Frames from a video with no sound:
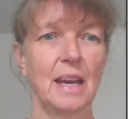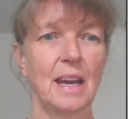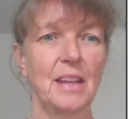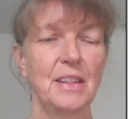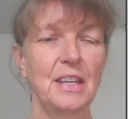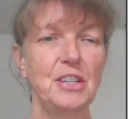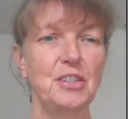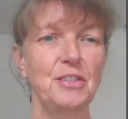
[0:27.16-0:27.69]

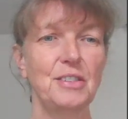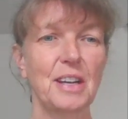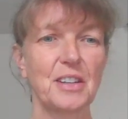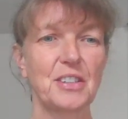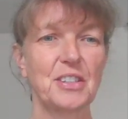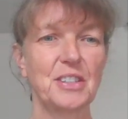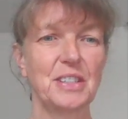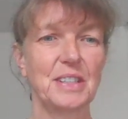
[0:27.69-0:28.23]
The
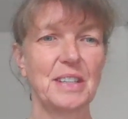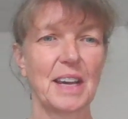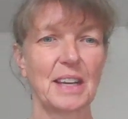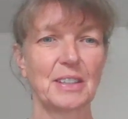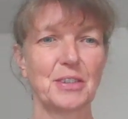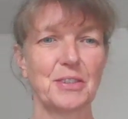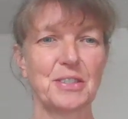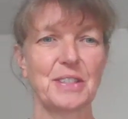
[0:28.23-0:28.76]
introduction to
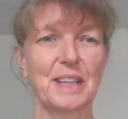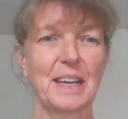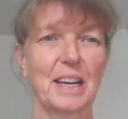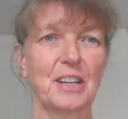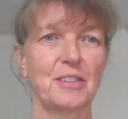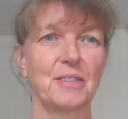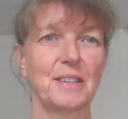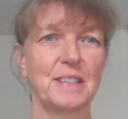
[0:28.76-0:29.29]
diagnostic
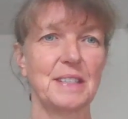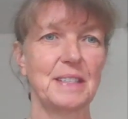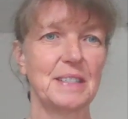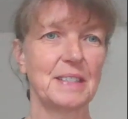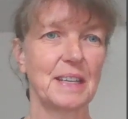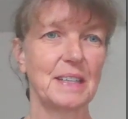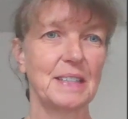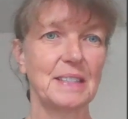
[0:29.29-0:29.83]
accuracy
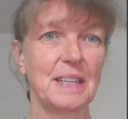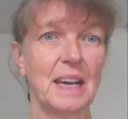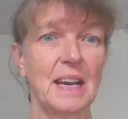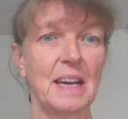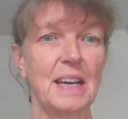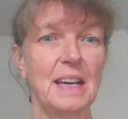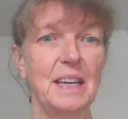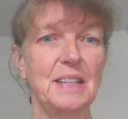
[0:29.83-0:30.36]
studies
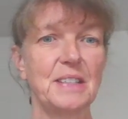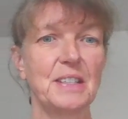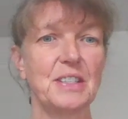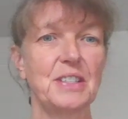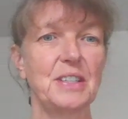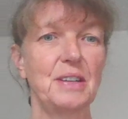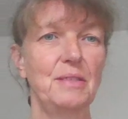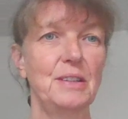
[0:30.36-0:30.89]
is a
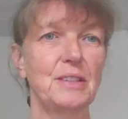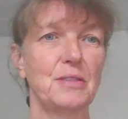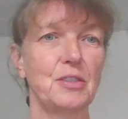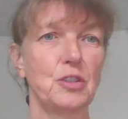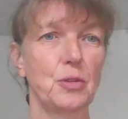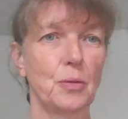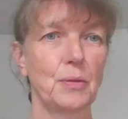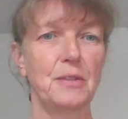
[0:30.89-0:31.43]
series of
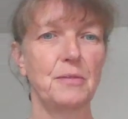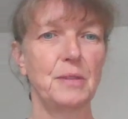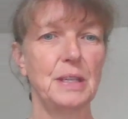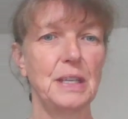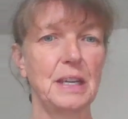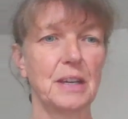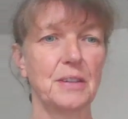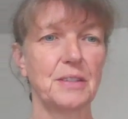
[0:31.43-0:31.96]
short
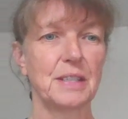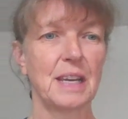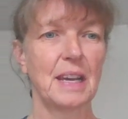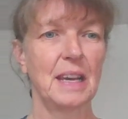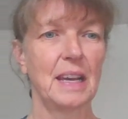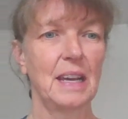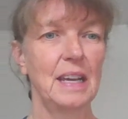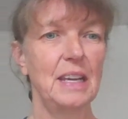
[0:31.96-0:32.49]
videos,
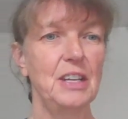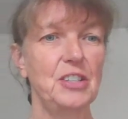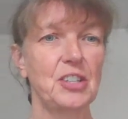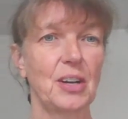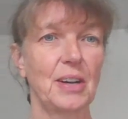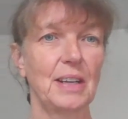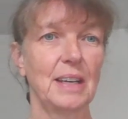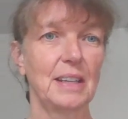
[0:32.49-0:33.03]
each
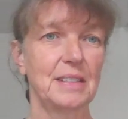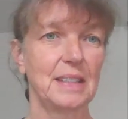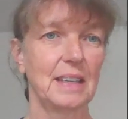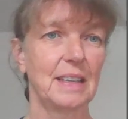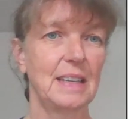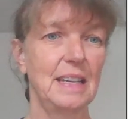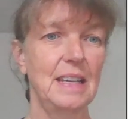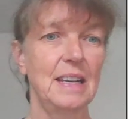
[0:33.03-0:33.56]
highlighting a
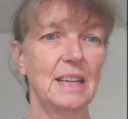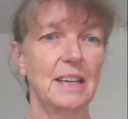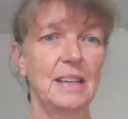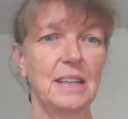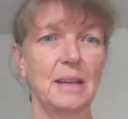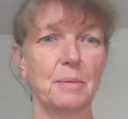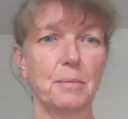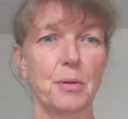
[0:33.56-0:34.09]
key
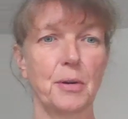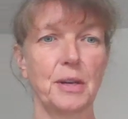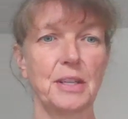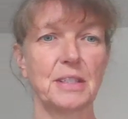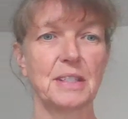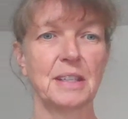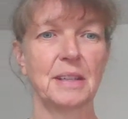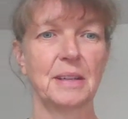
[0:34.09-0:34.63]
learning
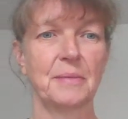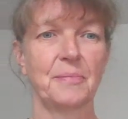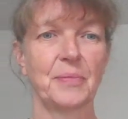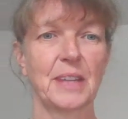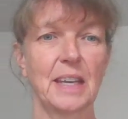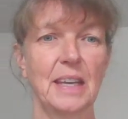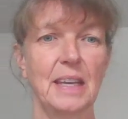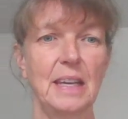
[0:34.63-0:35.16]
point.
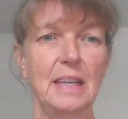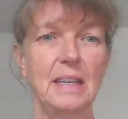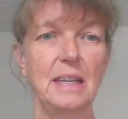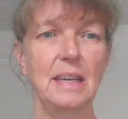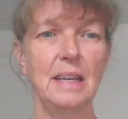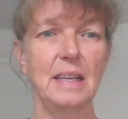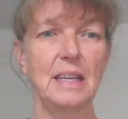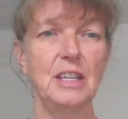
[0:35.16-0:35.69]

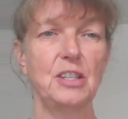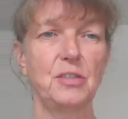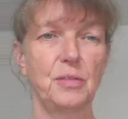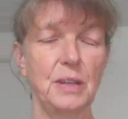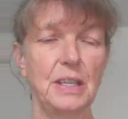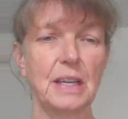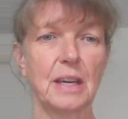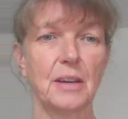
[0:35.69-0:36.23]
In each
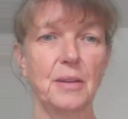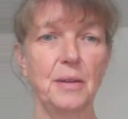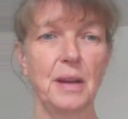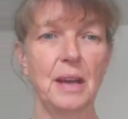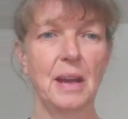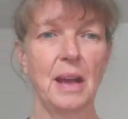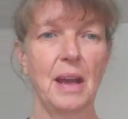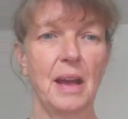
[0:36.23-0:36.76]
video,
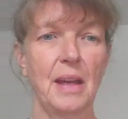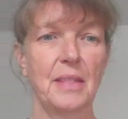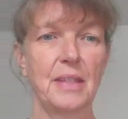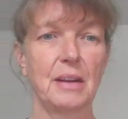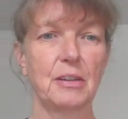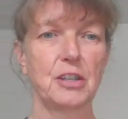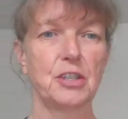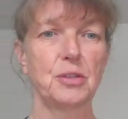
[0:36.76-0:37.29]

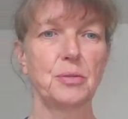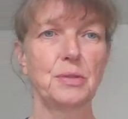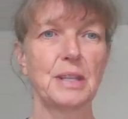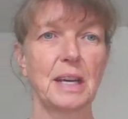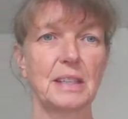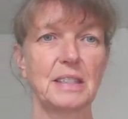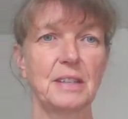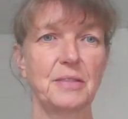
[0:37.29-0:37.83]
there are short
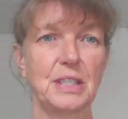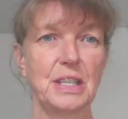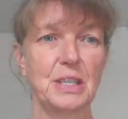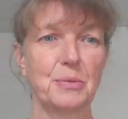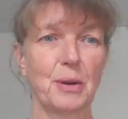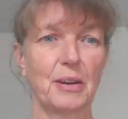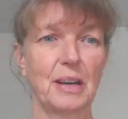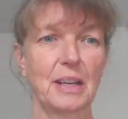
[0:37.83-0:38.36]

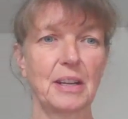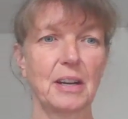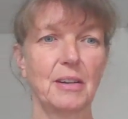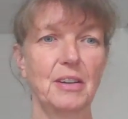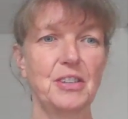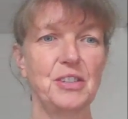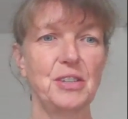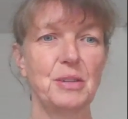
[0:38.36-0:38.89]
activities where I
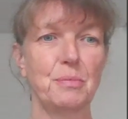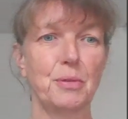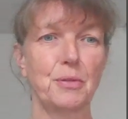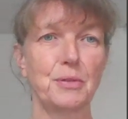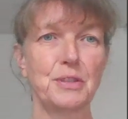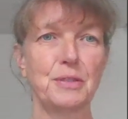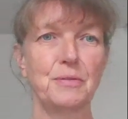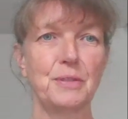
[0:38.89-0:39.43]
encourage you to
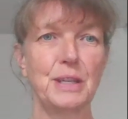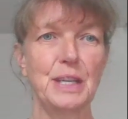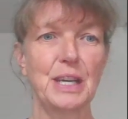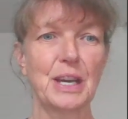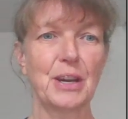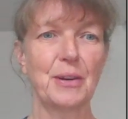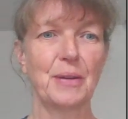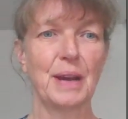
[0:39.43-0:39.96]
pause the
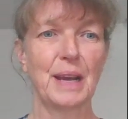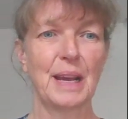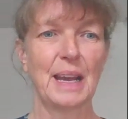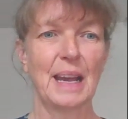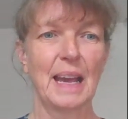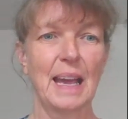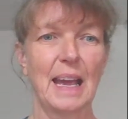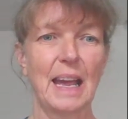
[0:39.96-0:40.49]
video
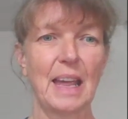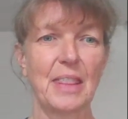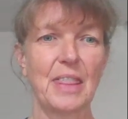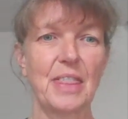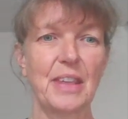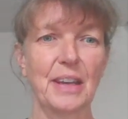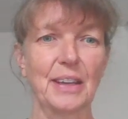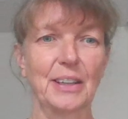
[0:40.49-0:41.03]
and
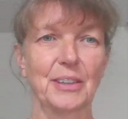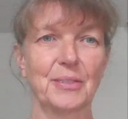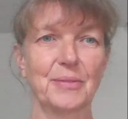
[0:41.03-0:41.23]
think.